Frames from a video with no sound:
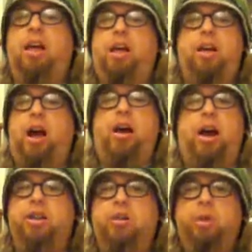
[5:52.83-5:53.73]
And
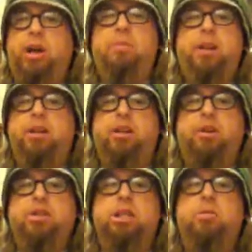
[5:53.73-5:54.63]
I do recommend you
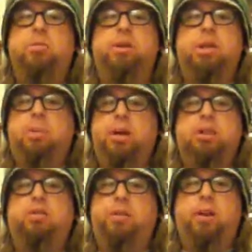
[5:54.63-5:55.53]
go see this movie,
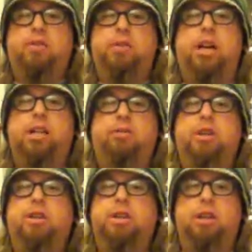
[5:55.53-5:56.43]
especially if you love science
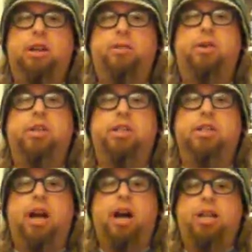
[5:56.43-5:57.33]
fiction and you love Ridley
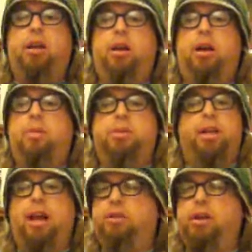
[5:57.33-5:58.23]
Scott. I'm
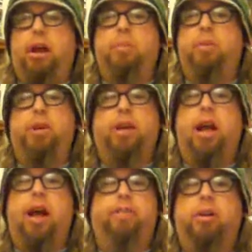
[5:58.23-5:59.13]
really gonna
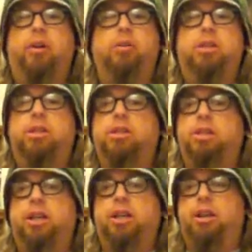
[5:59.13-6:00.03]
have to go see this
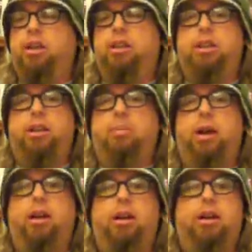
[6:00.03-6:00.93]
again and think about it.